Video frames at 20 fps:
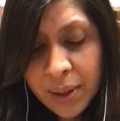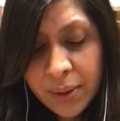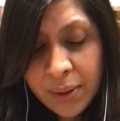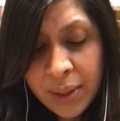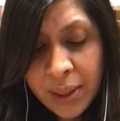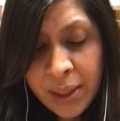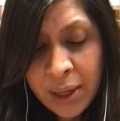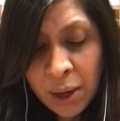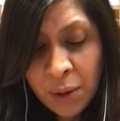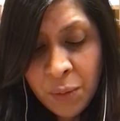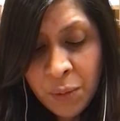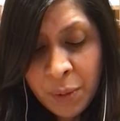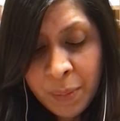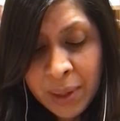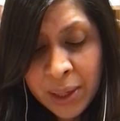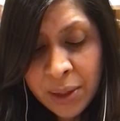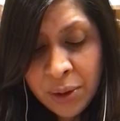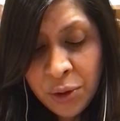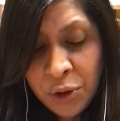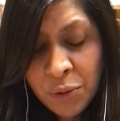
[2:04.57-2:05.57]
"The young
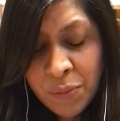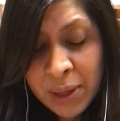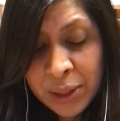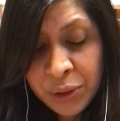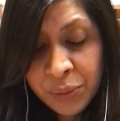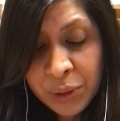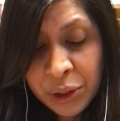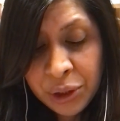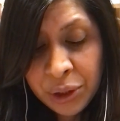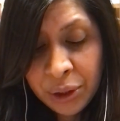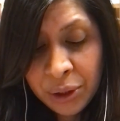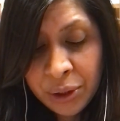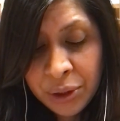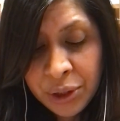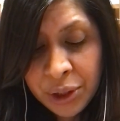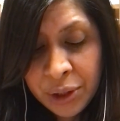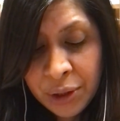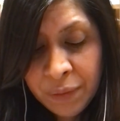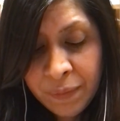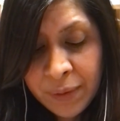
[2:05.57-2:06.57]
woman, you must return
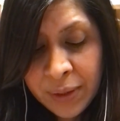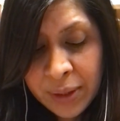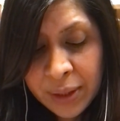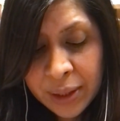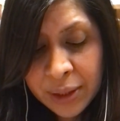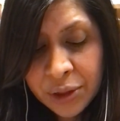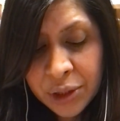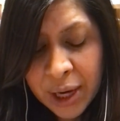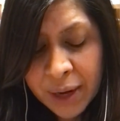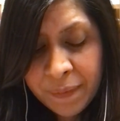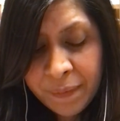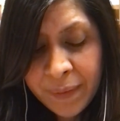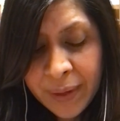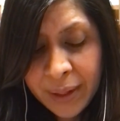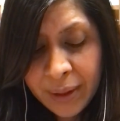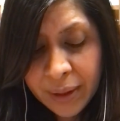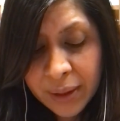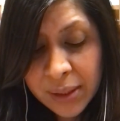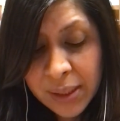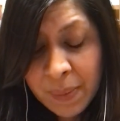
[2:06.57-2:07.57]
to your village, I
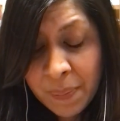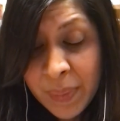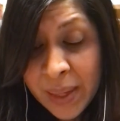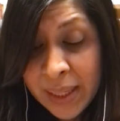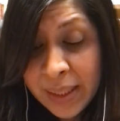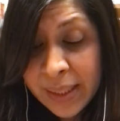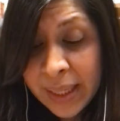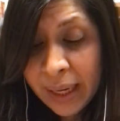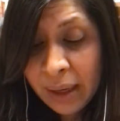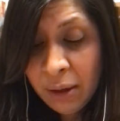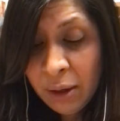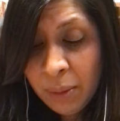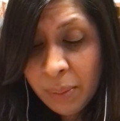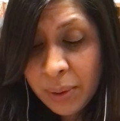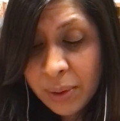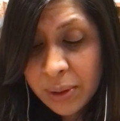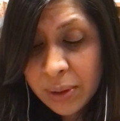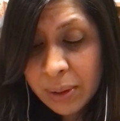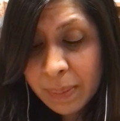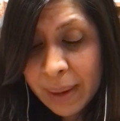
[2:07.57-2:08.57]
fear. Something
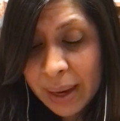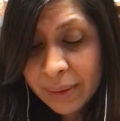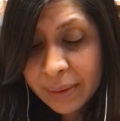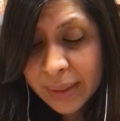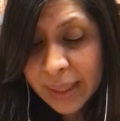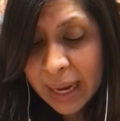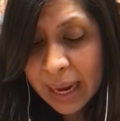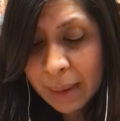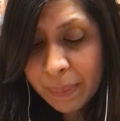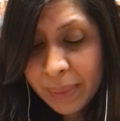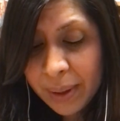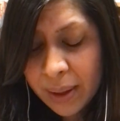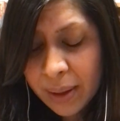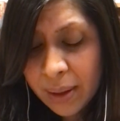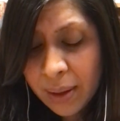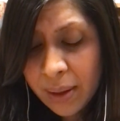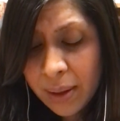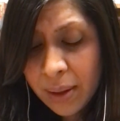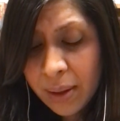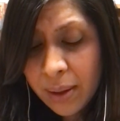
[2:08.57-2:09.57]
terrible is about to happen."
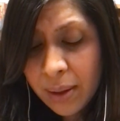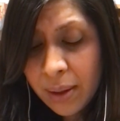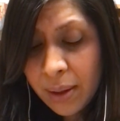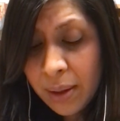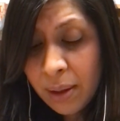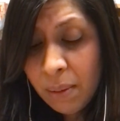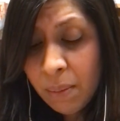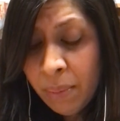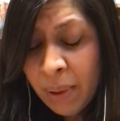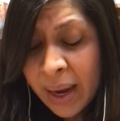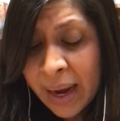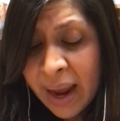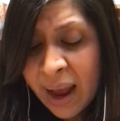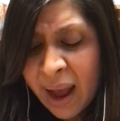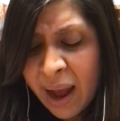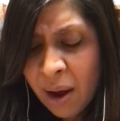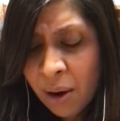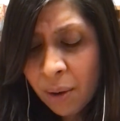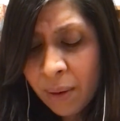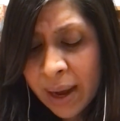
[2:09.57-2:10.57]
"But
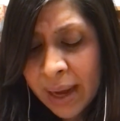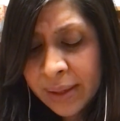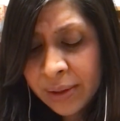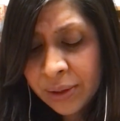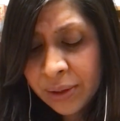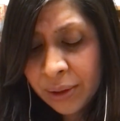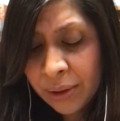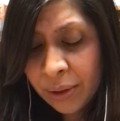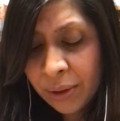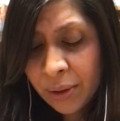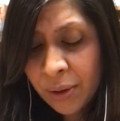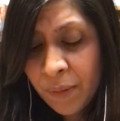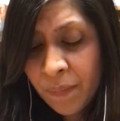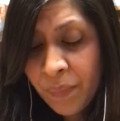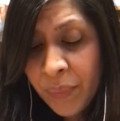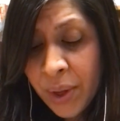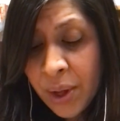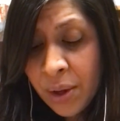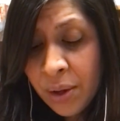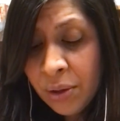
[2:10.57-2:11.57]
how?" asked the girl.
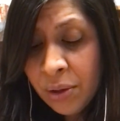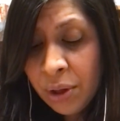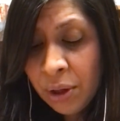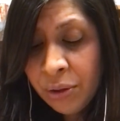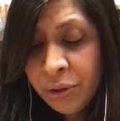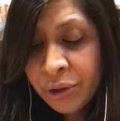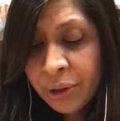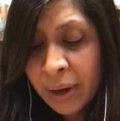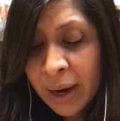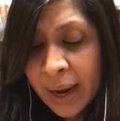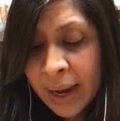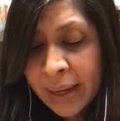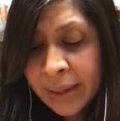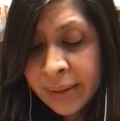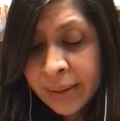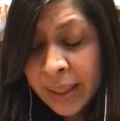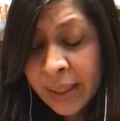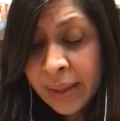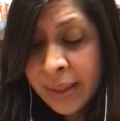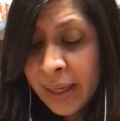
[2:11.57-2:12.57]
"Close your
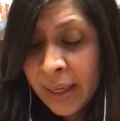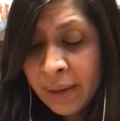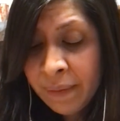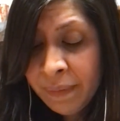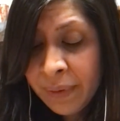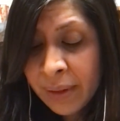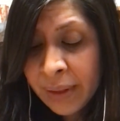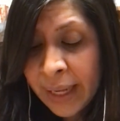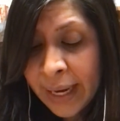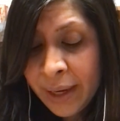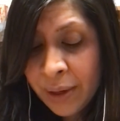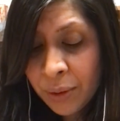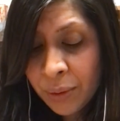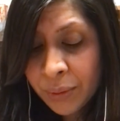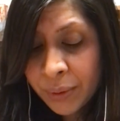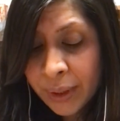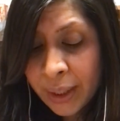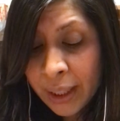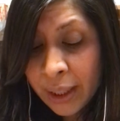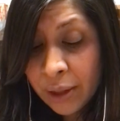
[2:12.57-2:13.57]
eyes and think of the lake
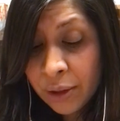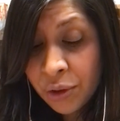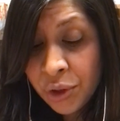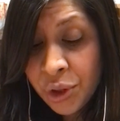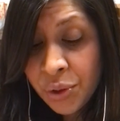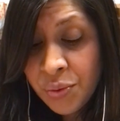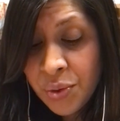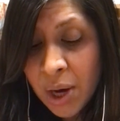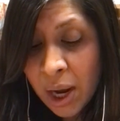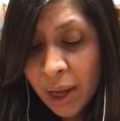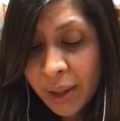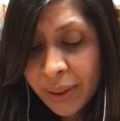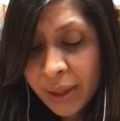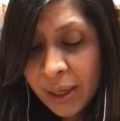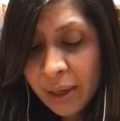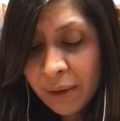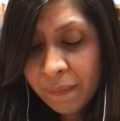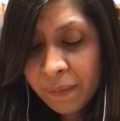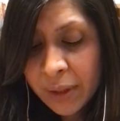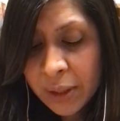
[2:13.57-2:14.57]
only. Do not
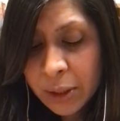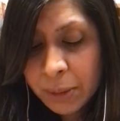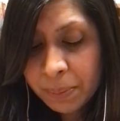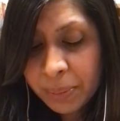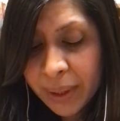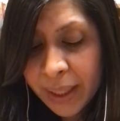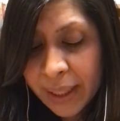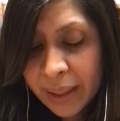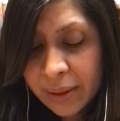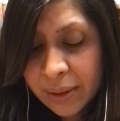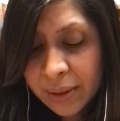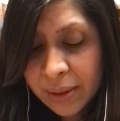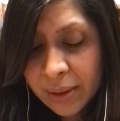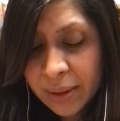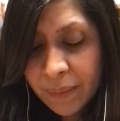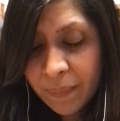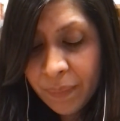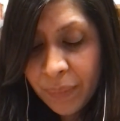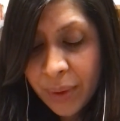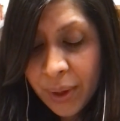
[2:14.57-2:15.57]
think of this place."
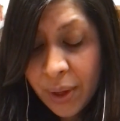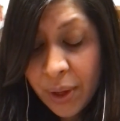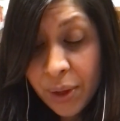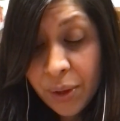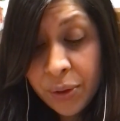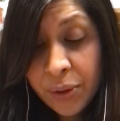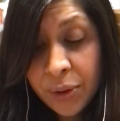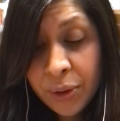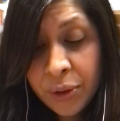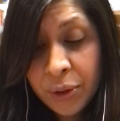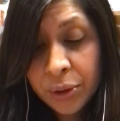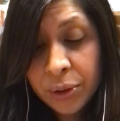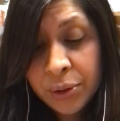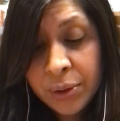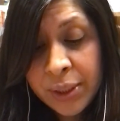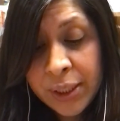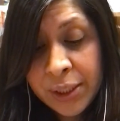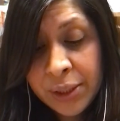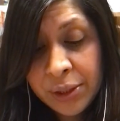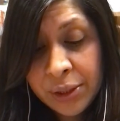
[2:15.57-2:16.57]
The girl
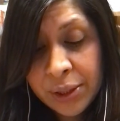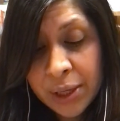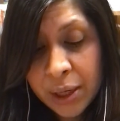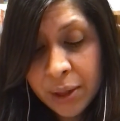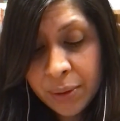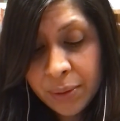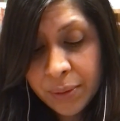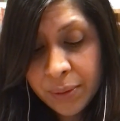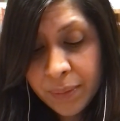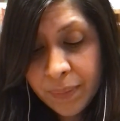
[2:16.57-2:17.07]
did so.